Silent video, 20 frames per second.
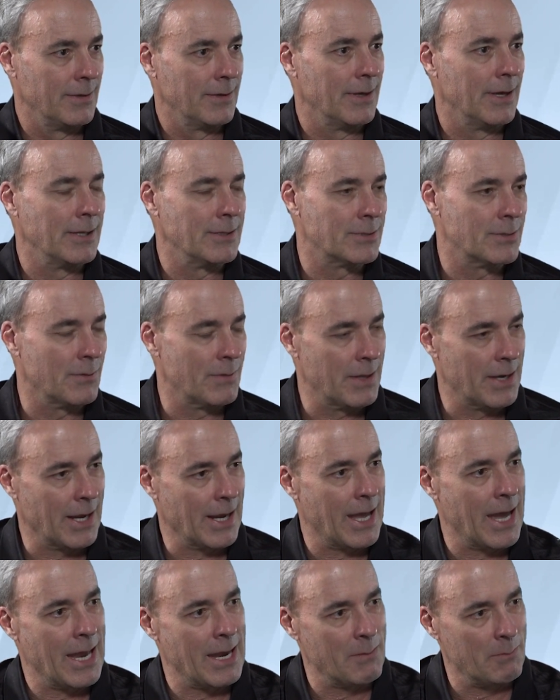And so then
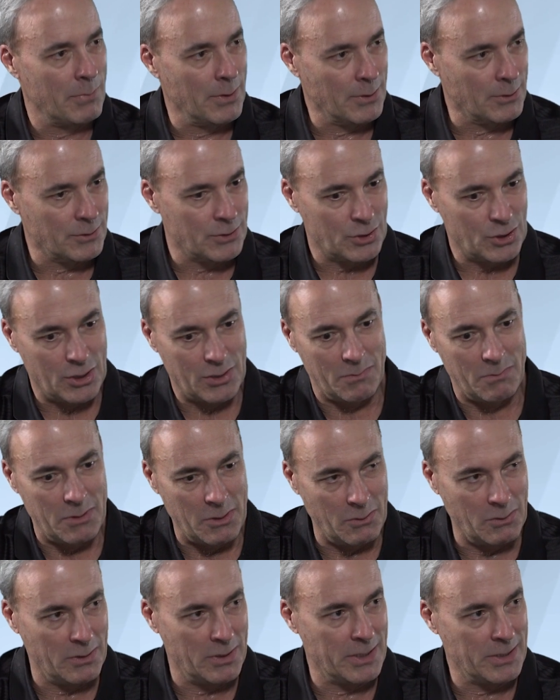it kind of builds
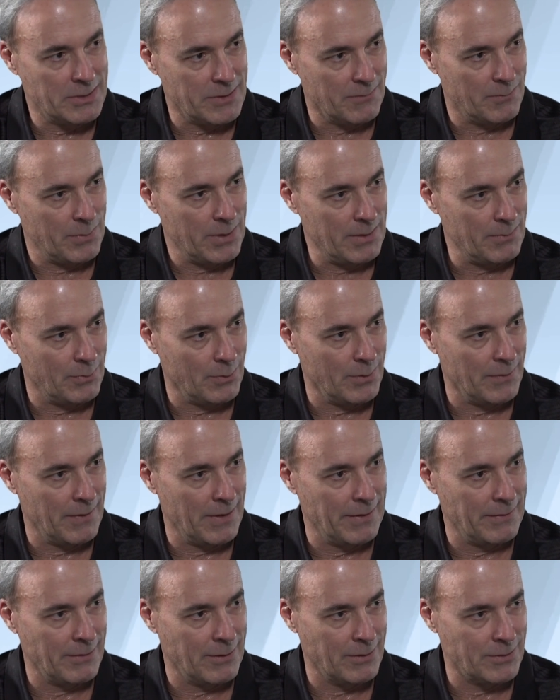communities of people. And
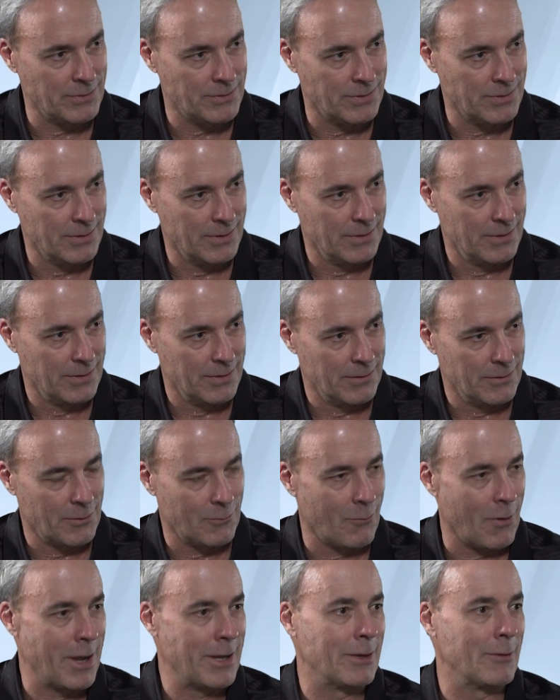then there's the
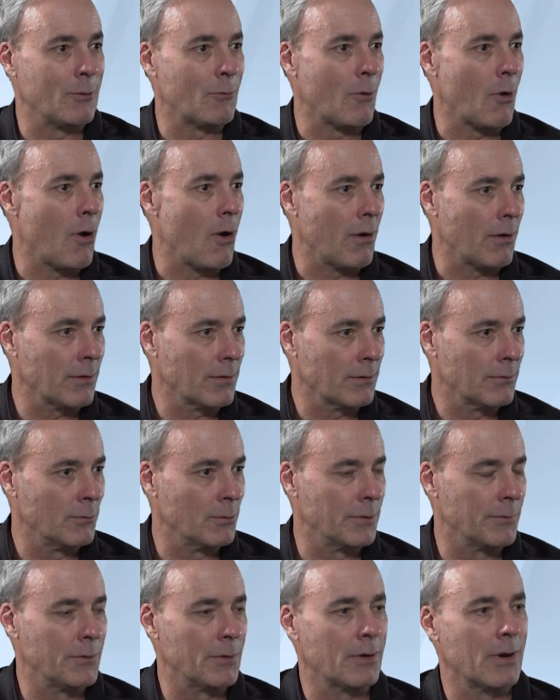right and the wrong.
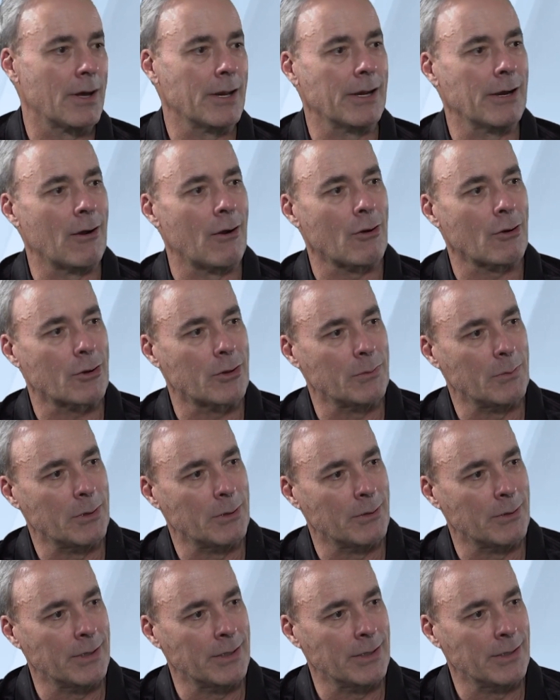Well, if you're not in our
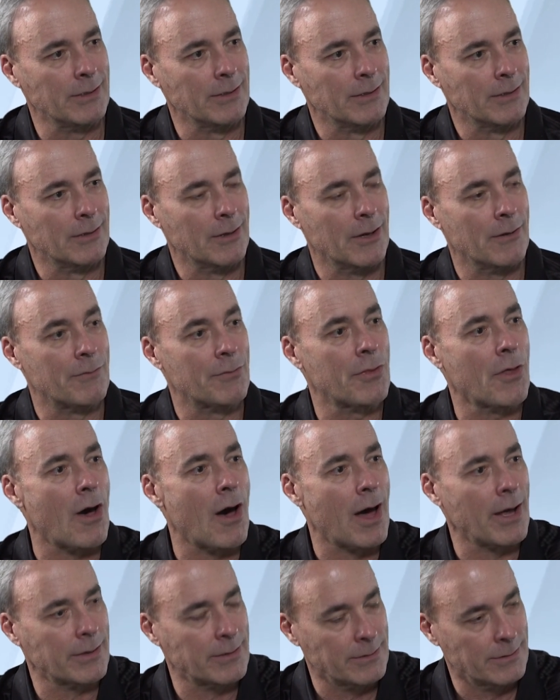community of
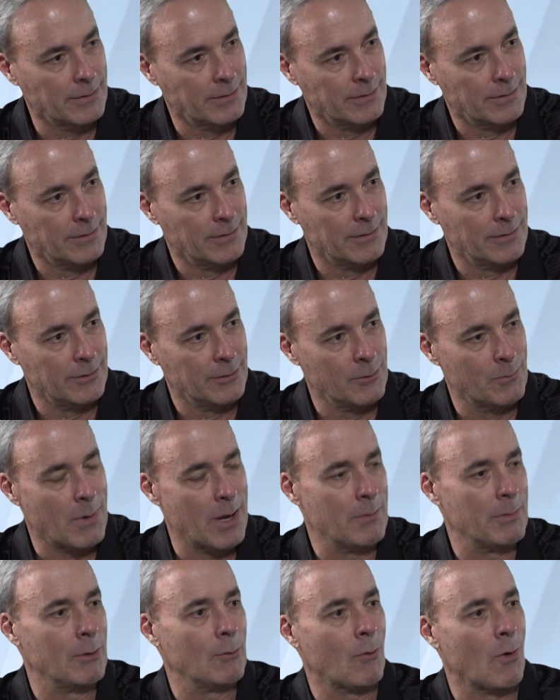thought, you
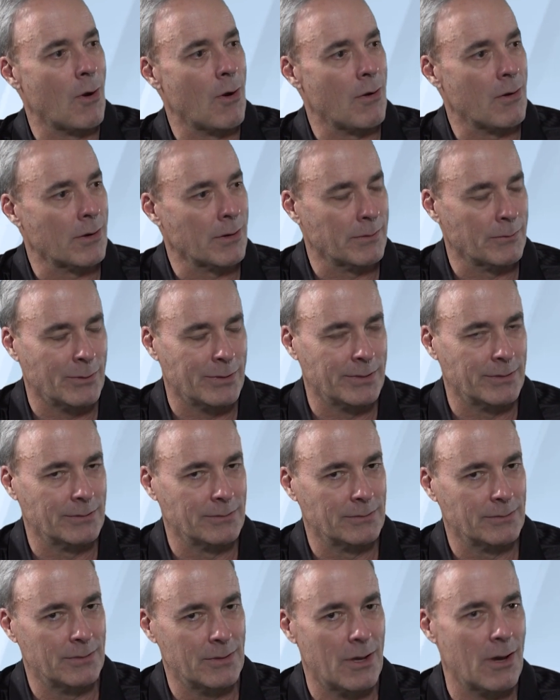might be wrong. And
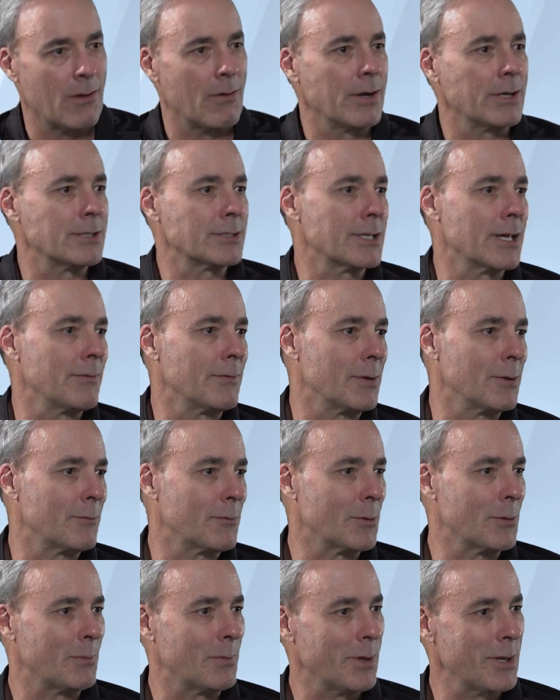when, no, I just have a
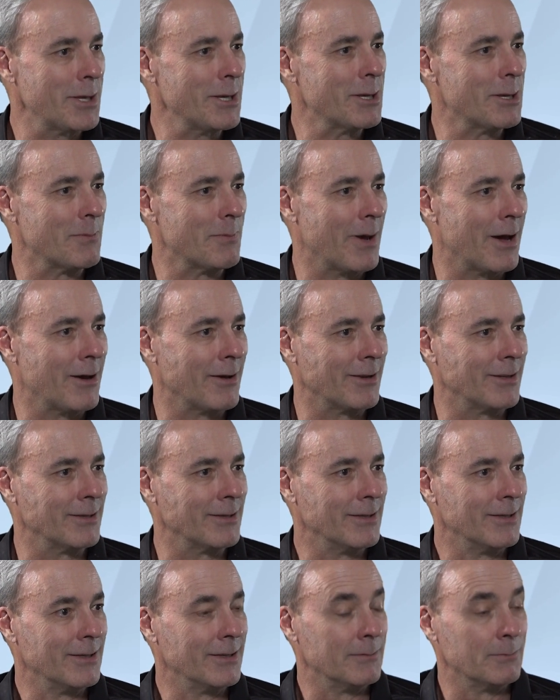different opinion about
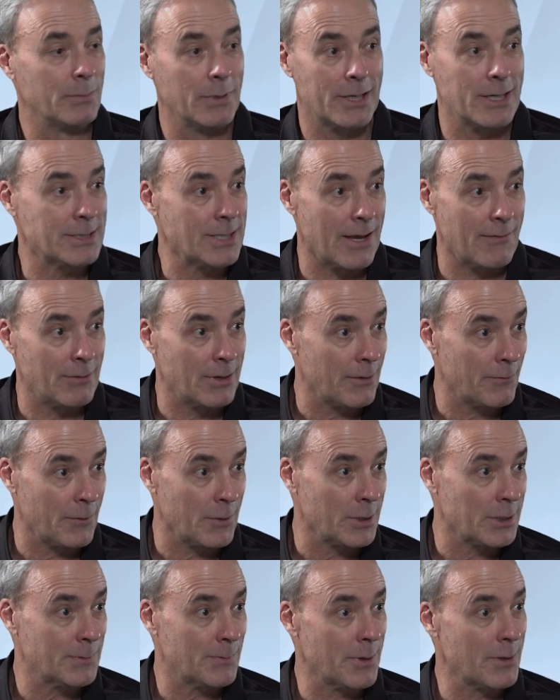it because I have a
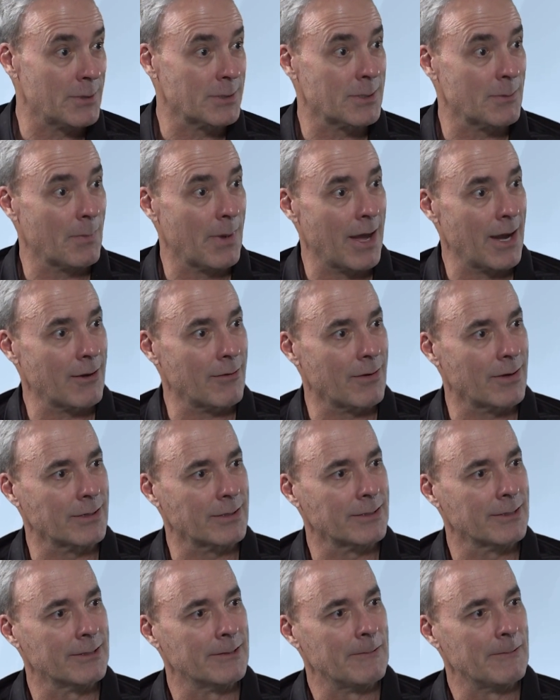different experience and background.